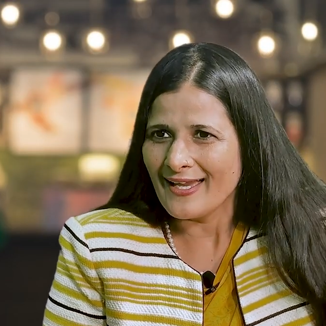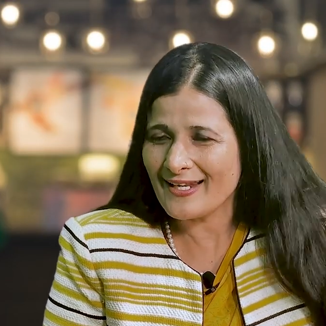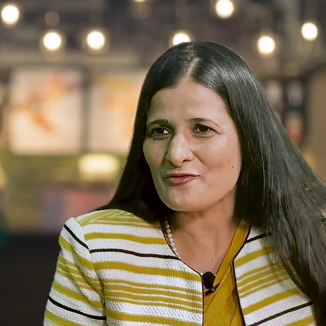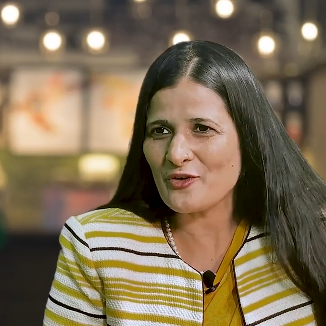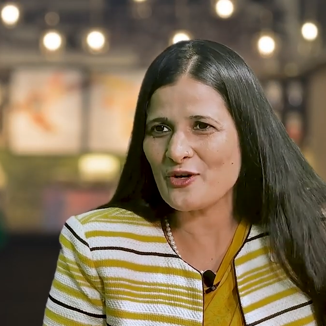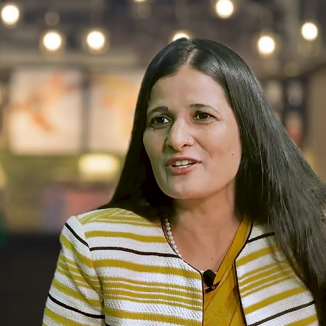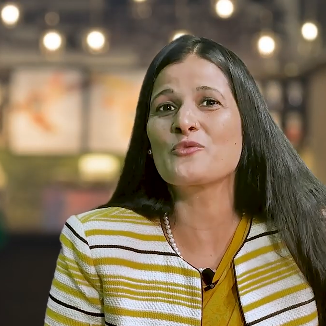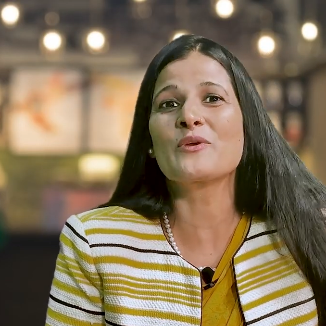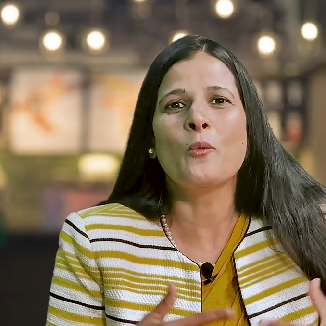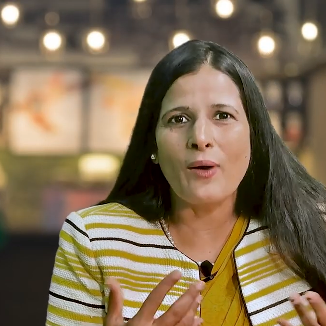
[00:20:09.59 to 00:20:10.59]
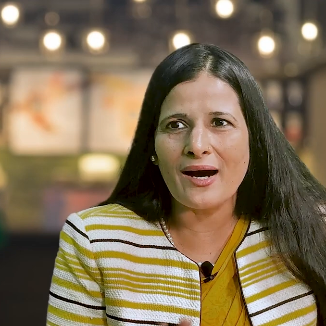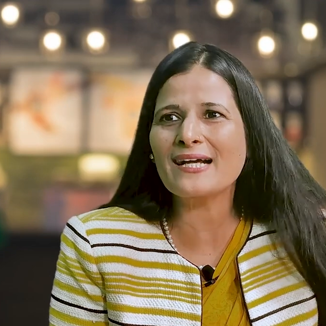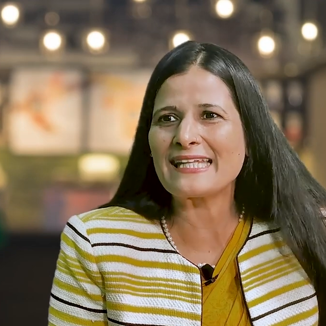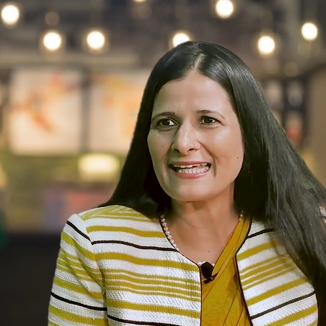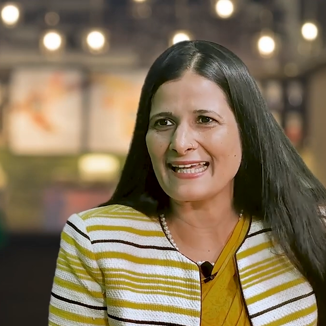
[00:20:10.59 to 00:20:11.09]
you know, for which we
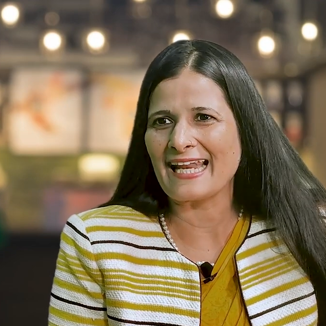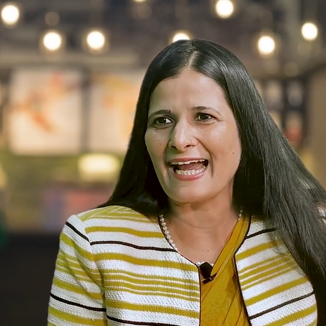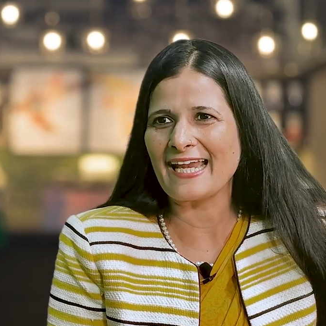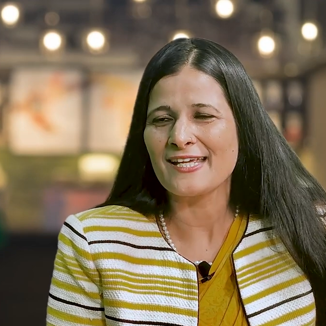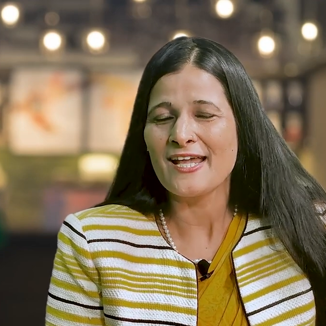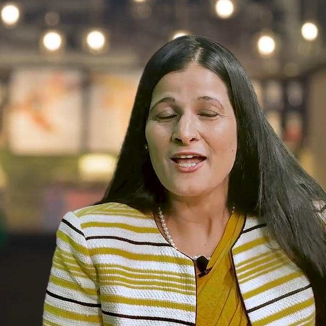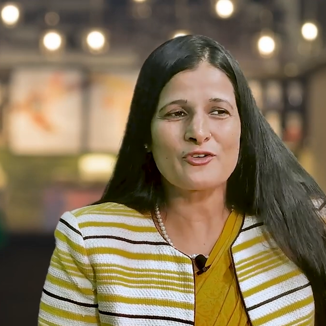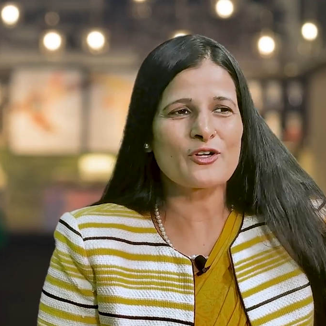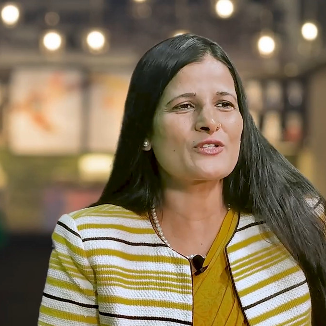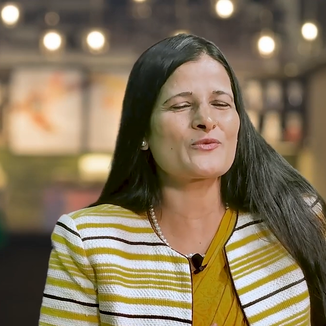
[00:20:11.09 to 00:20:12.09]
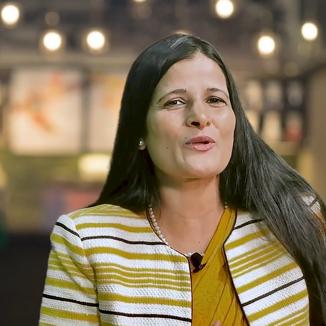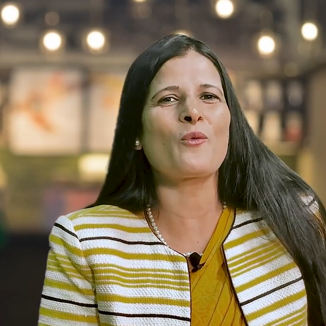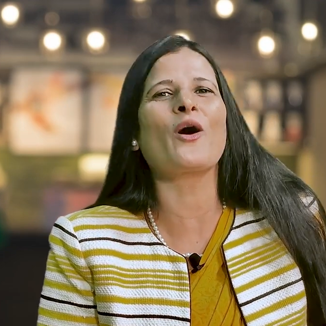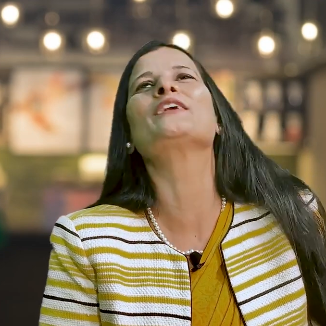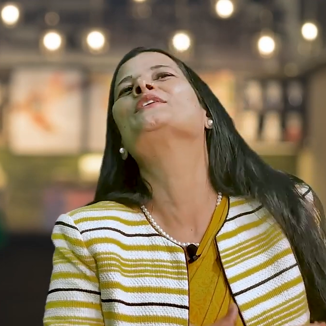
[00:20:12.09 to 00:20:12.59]
work day and night, for which we
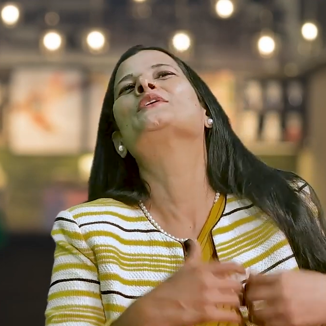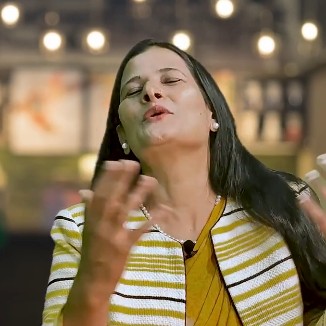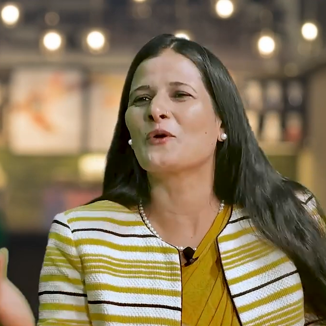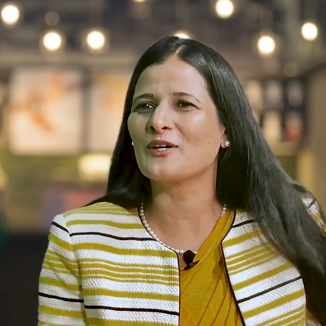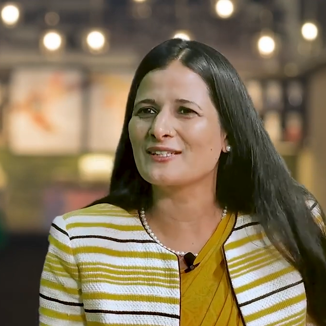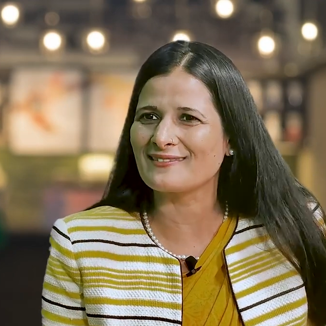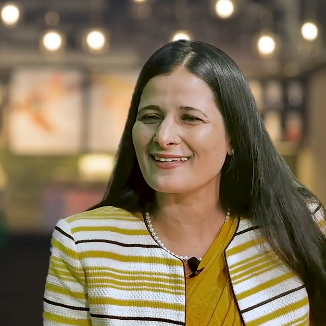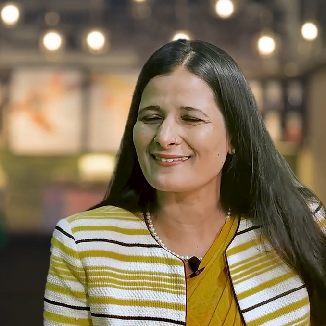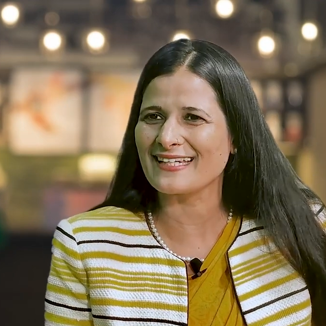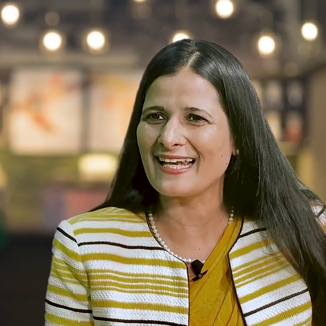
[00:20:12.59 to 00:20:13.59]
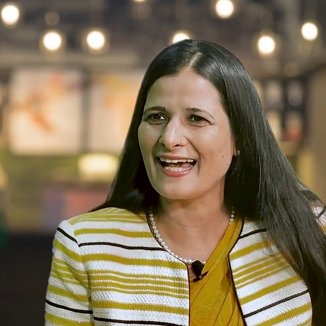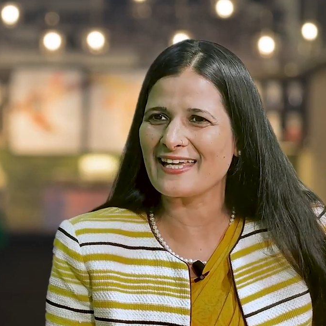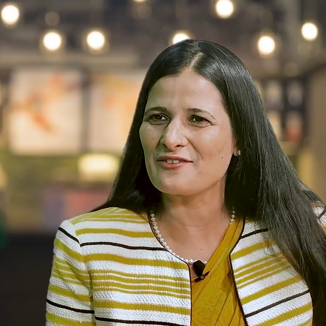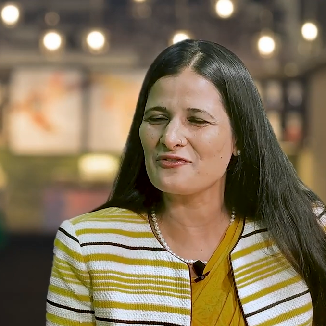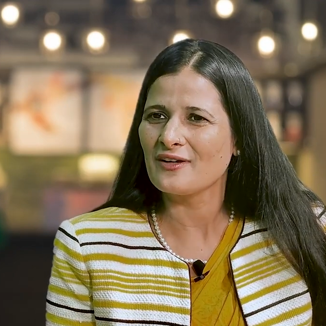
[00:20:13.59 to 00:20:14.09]
want to do good things in
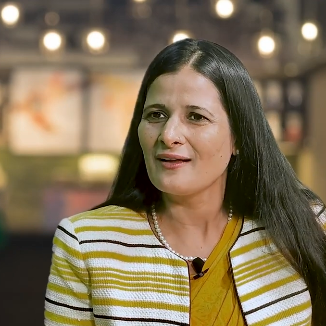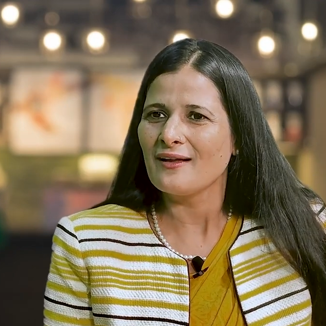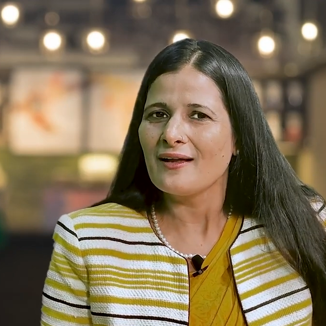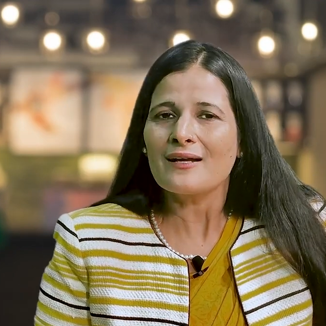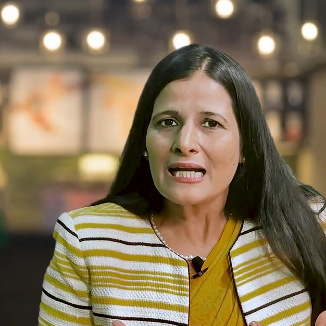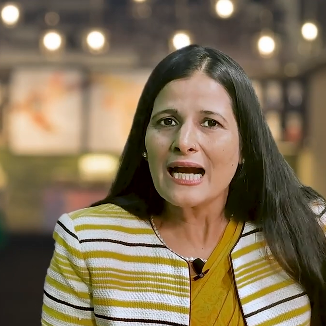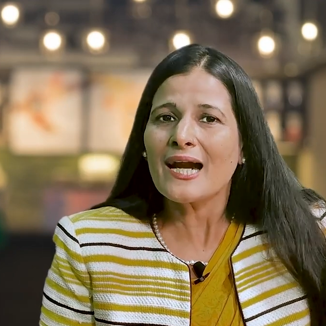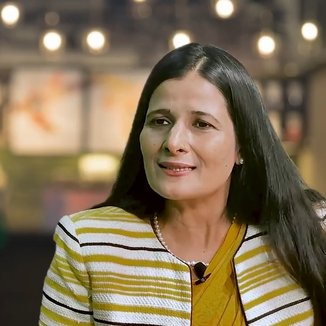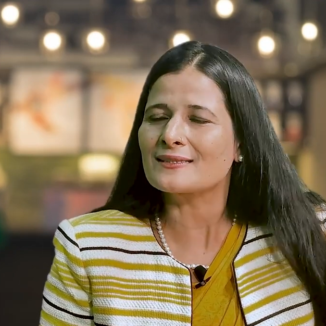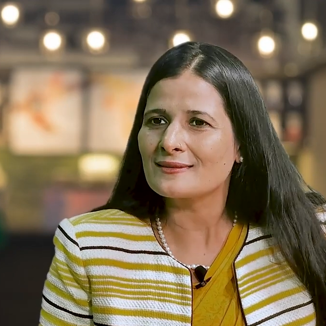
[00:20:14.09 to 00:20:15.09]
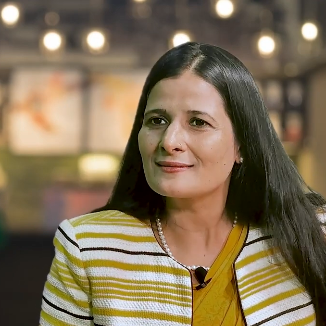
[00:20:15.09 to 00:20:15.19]
life. Cut.